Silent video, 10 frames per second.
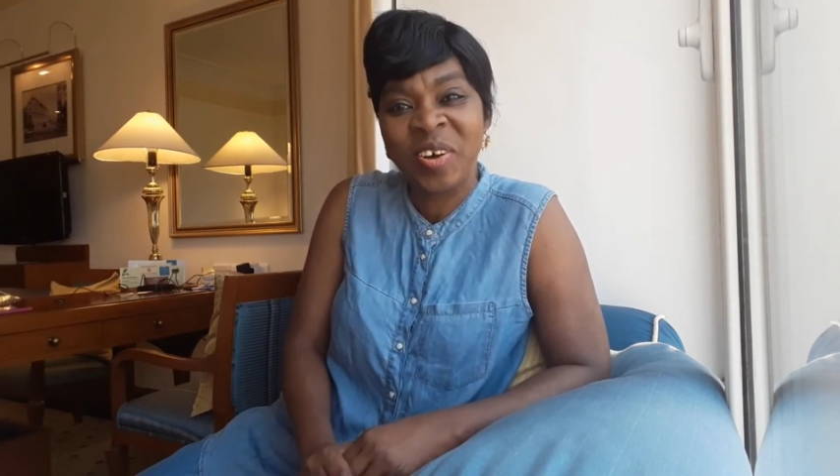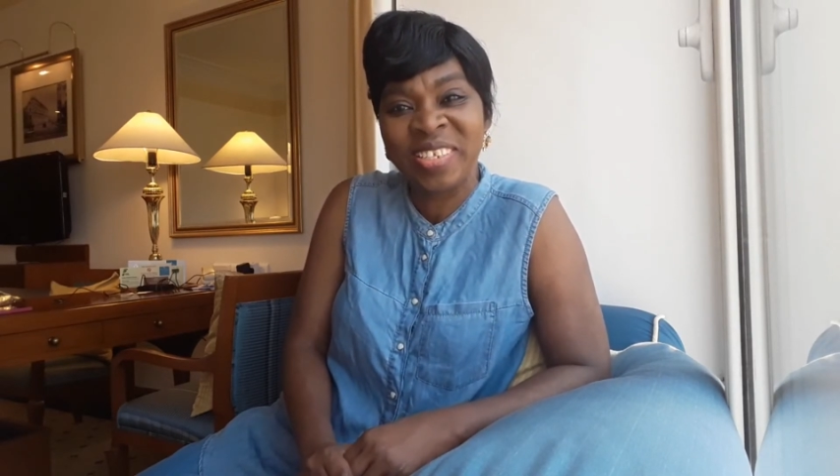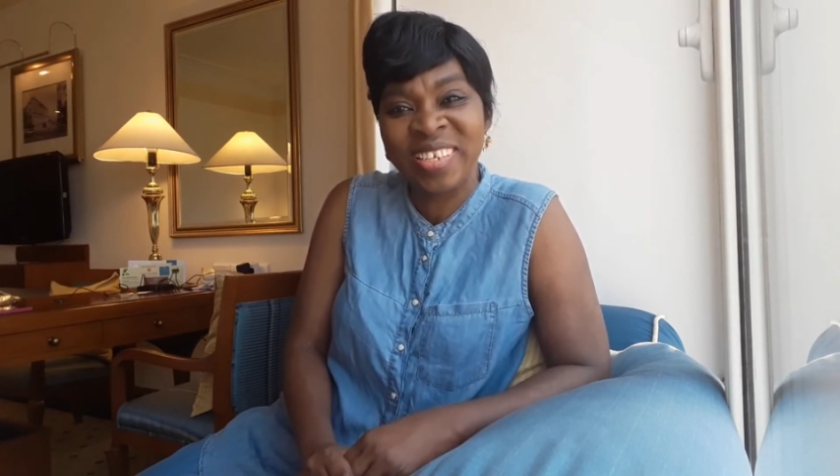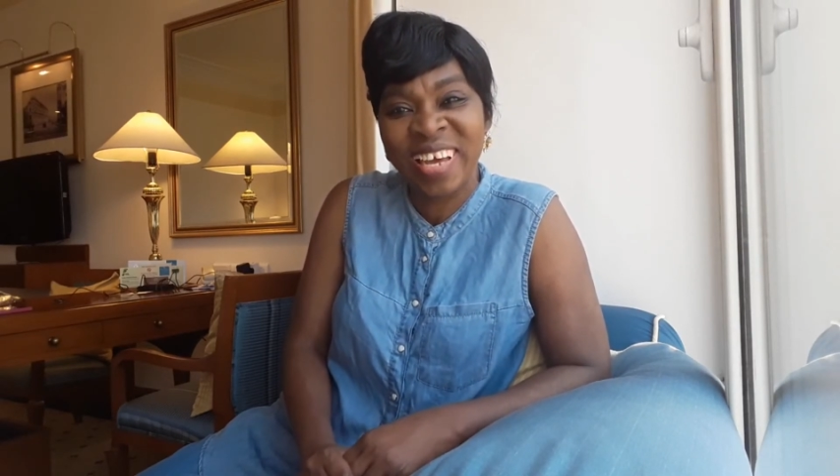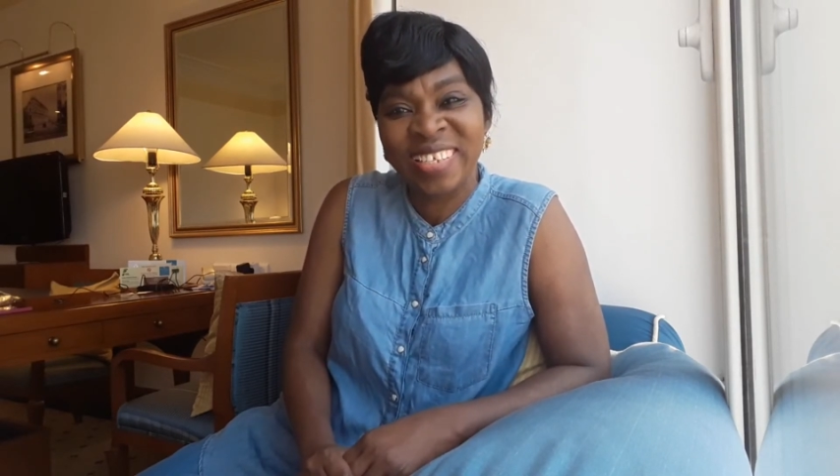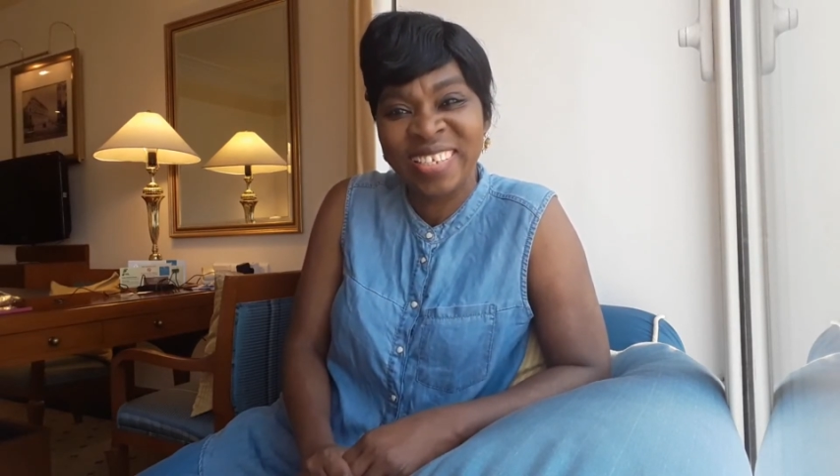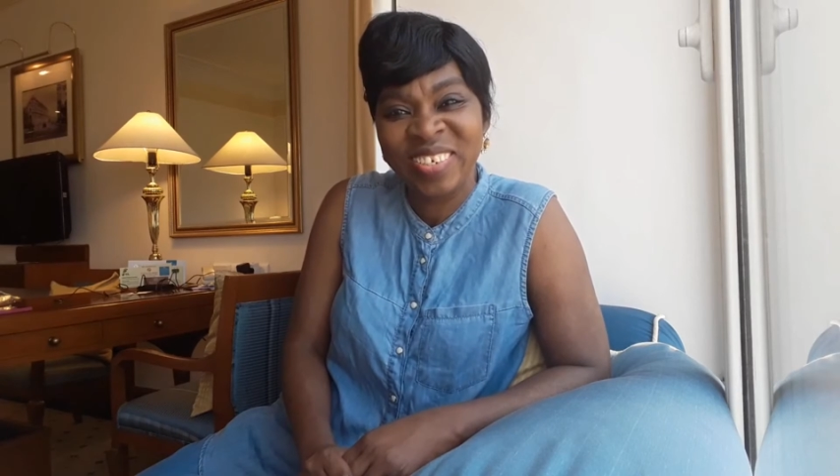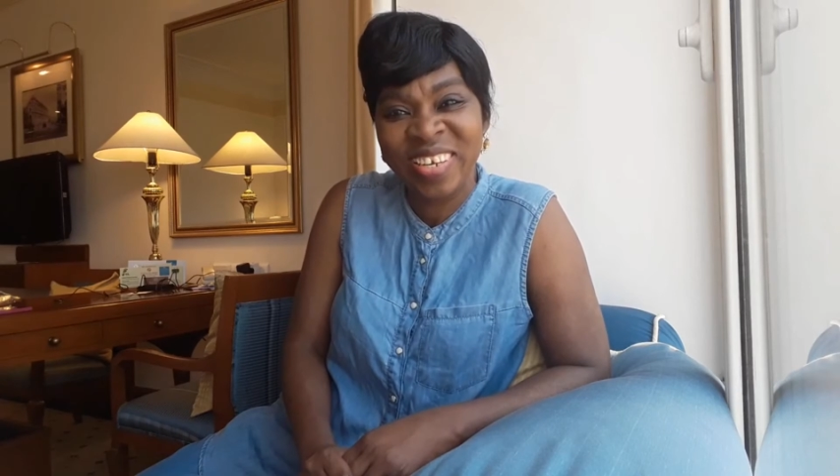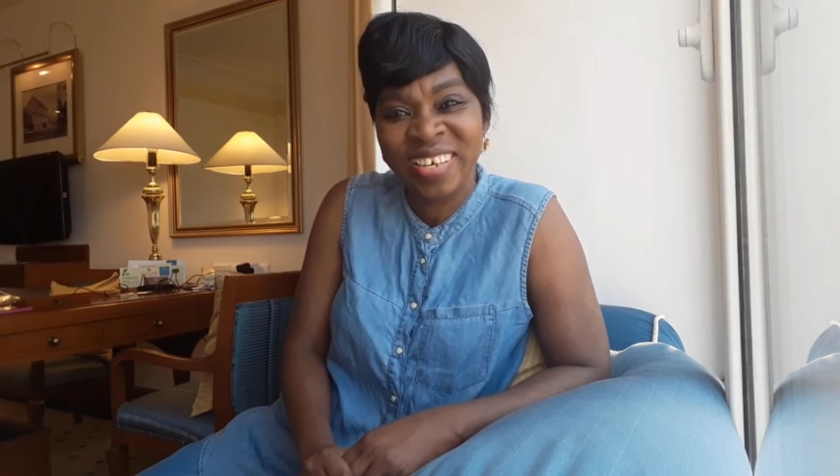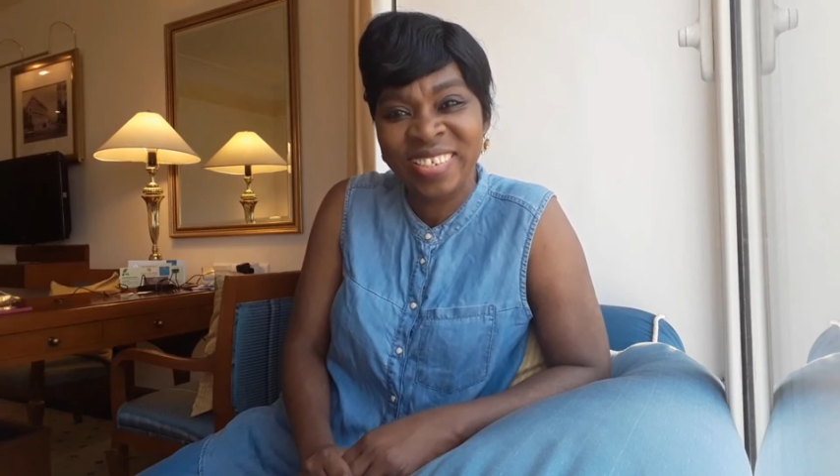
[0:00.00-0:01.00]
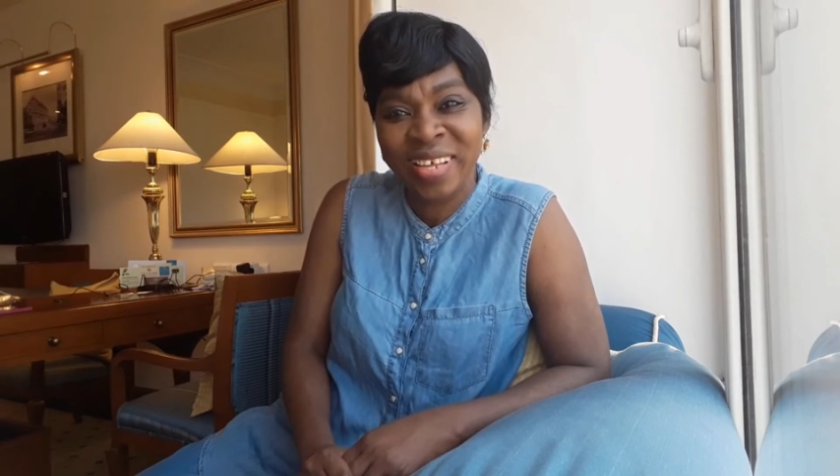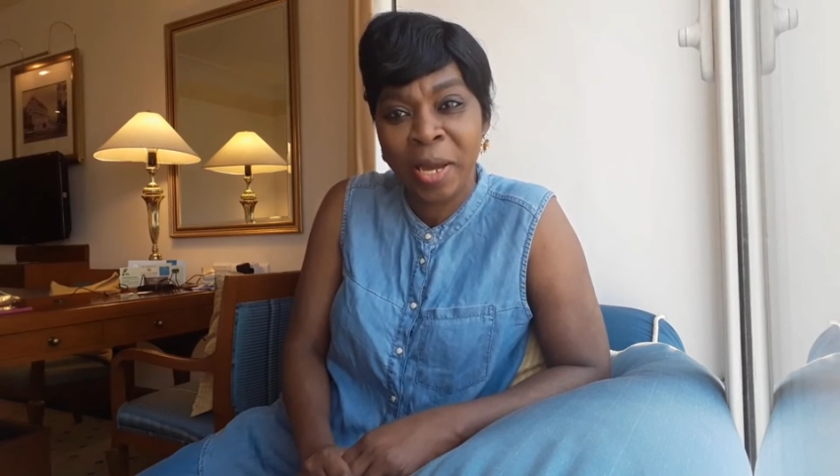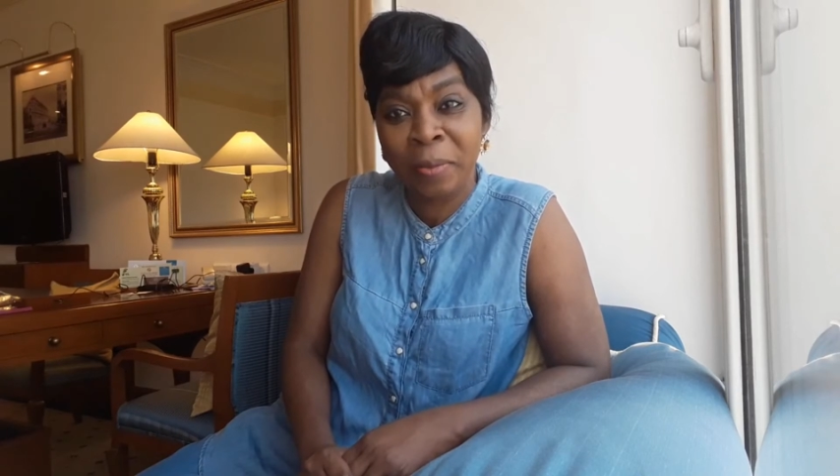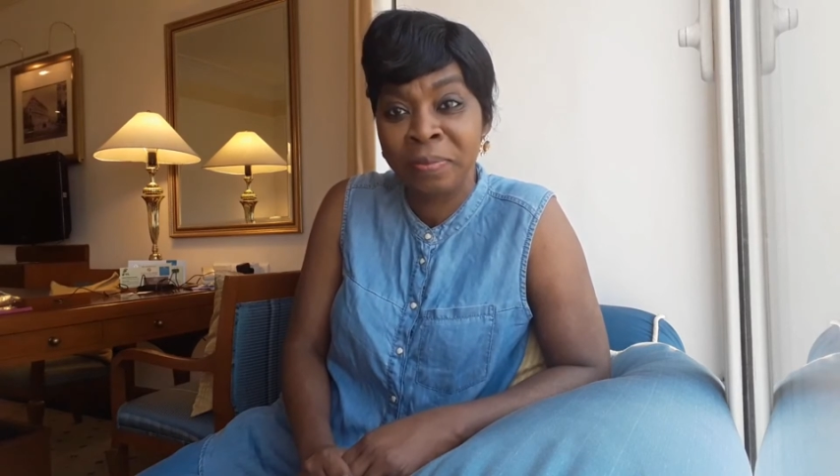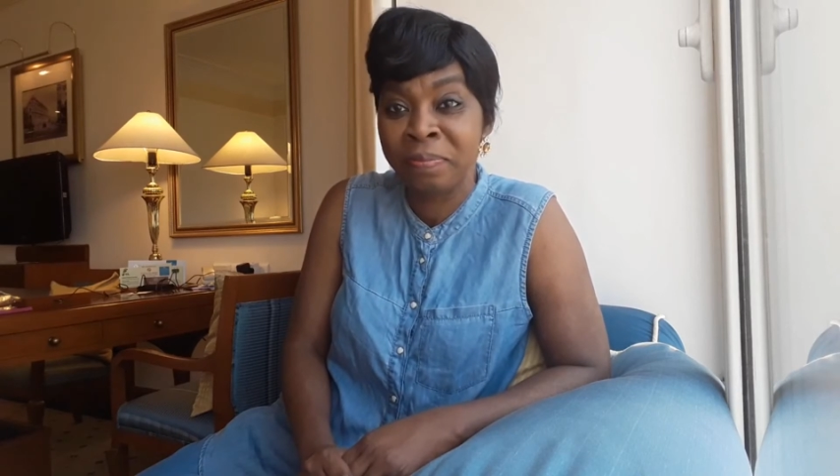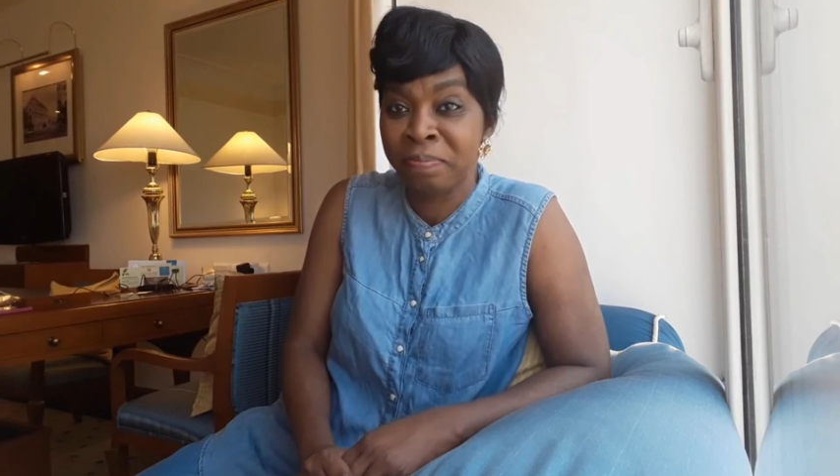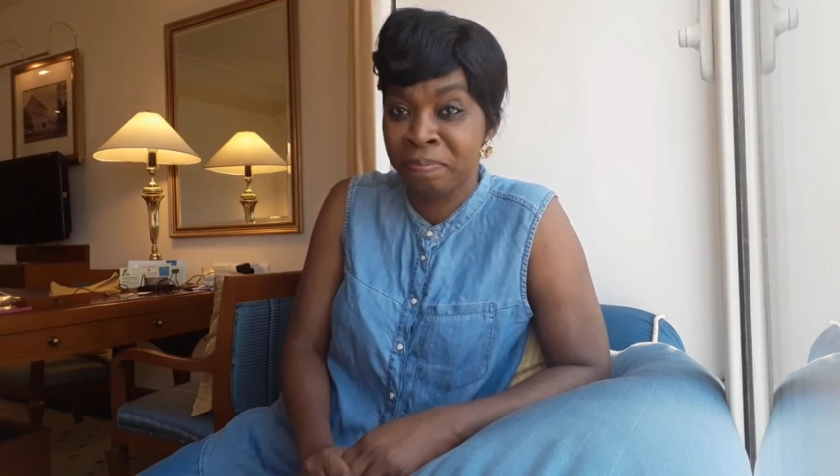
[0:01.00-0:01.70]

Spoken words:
until I see you next time,